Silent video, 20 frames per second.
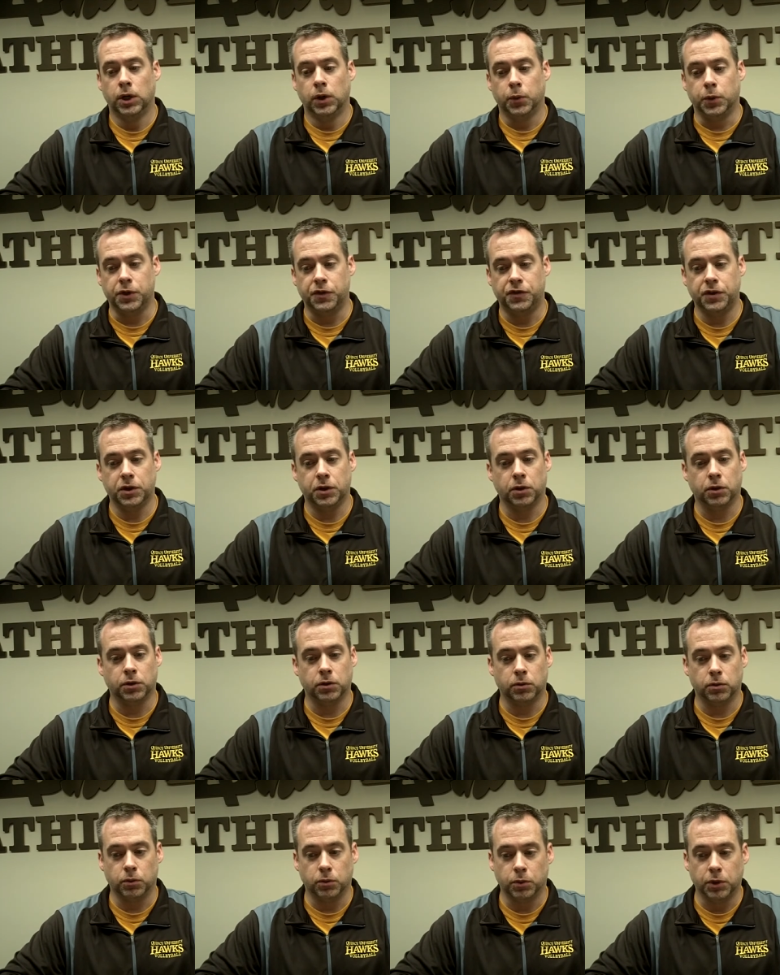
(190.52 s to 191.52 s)
we feel
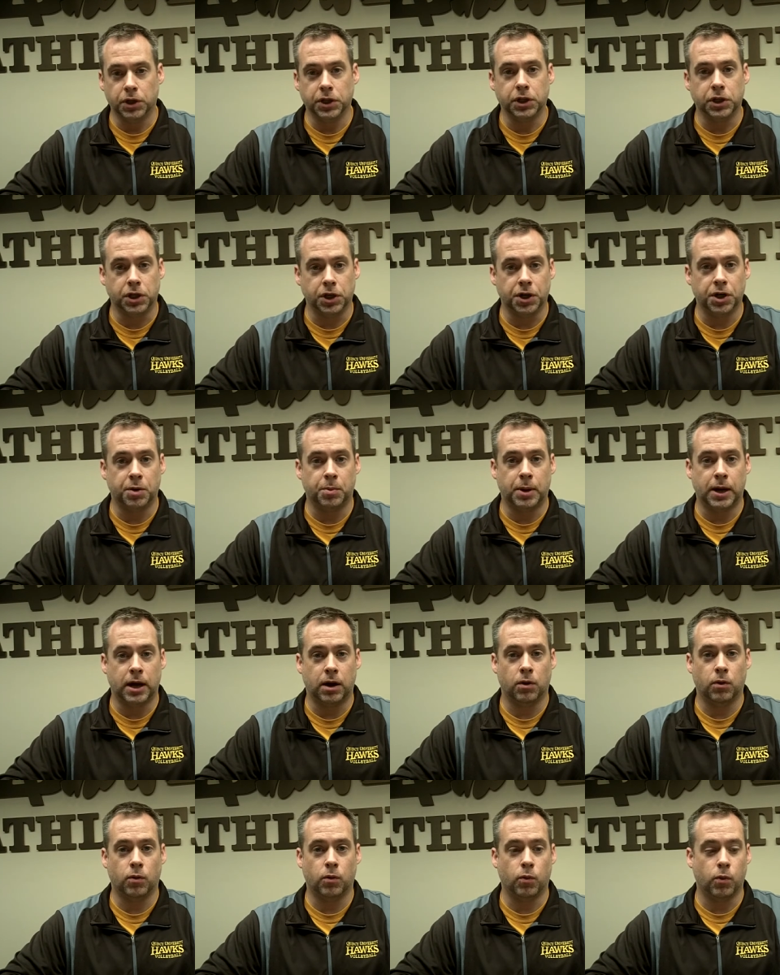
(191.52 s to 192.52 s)
really good
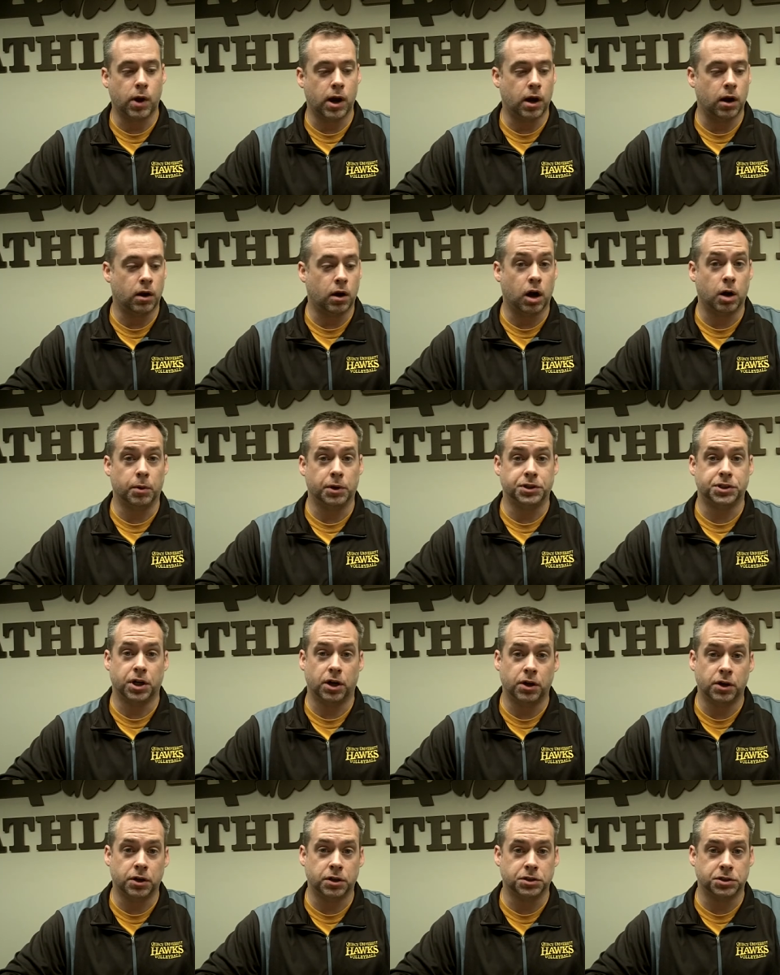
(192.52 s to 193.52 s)
about where our
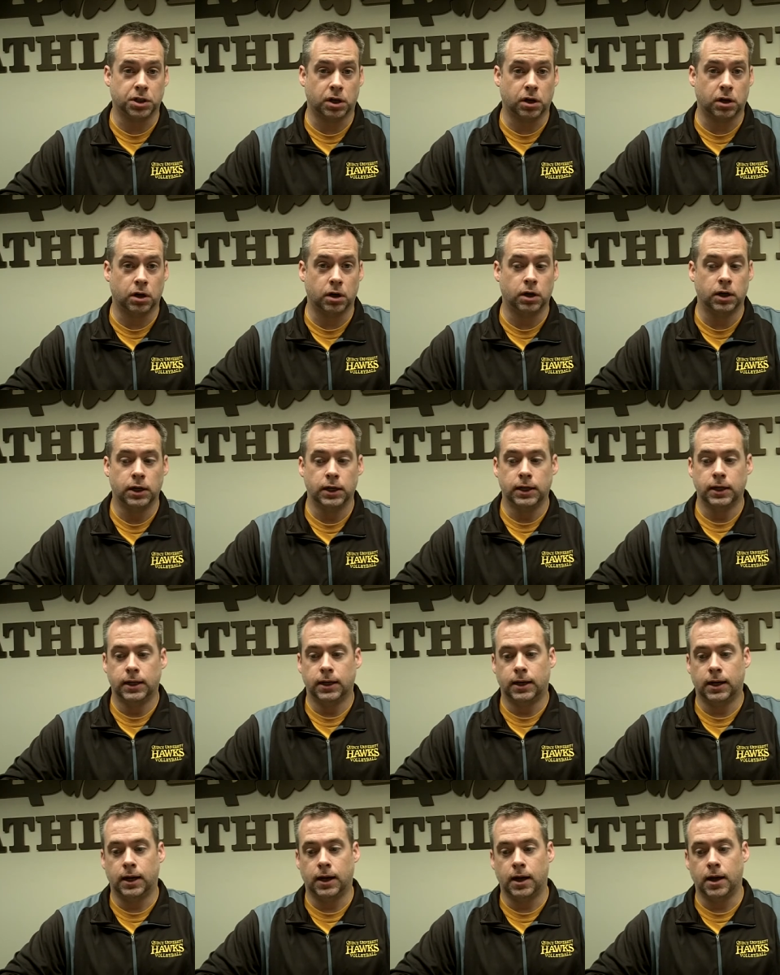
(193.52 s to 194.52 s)
returners are
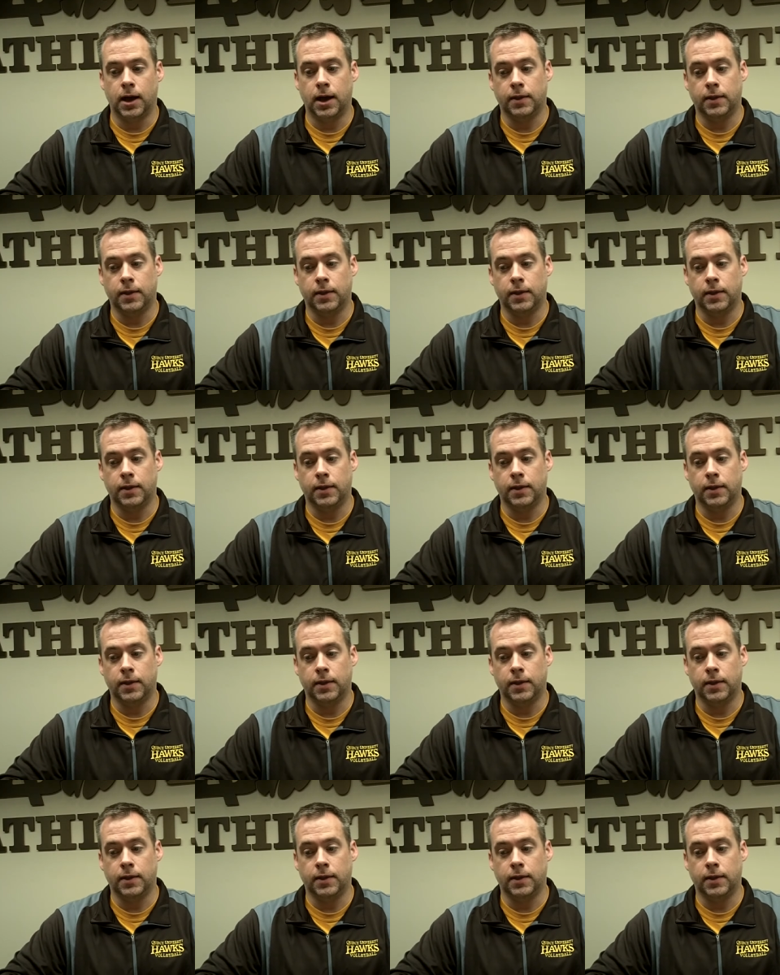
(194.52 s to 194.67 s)
uh,